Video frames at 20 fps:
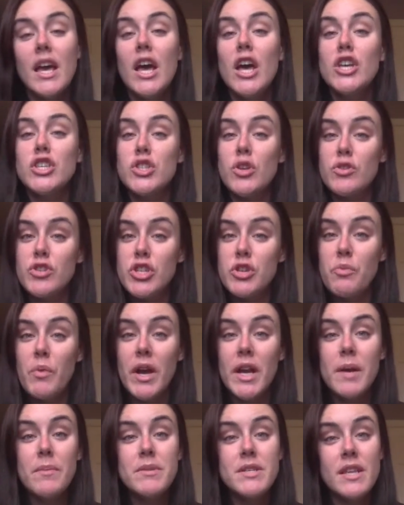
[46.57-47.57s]
So she
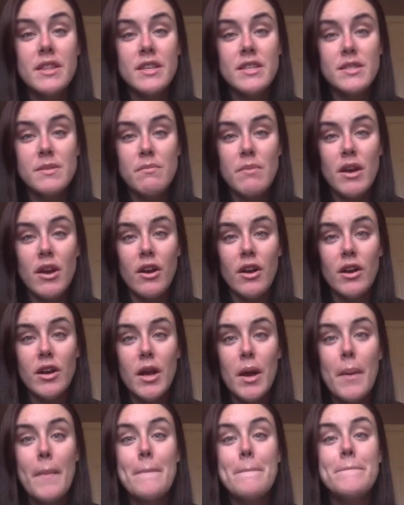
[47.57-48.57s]
went up to this mirror,
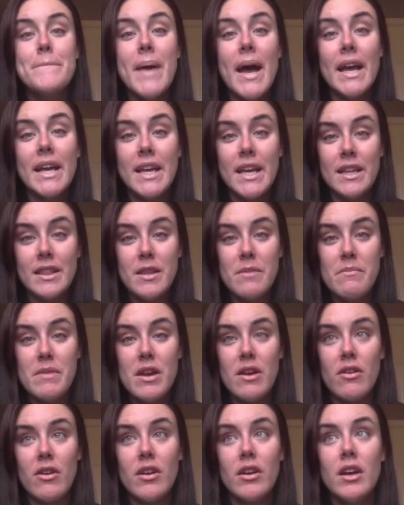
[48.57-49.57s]
begging the
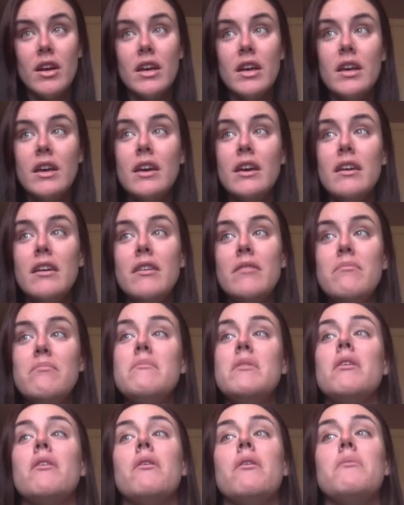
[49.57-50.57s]
mirror,
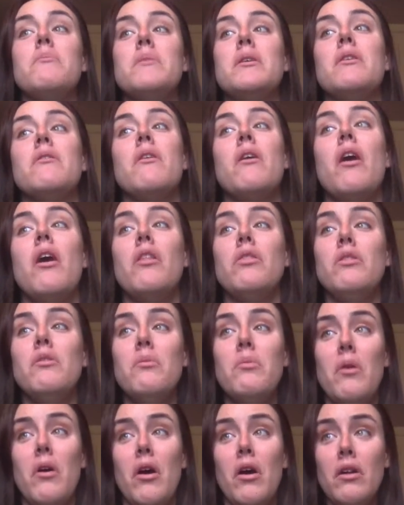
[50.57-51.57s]
"Mirror, mirror on the
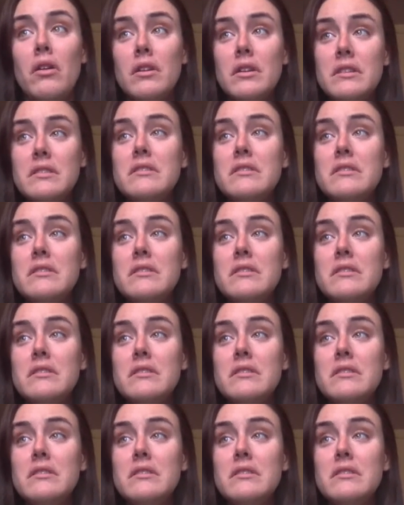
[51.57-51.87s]
wall,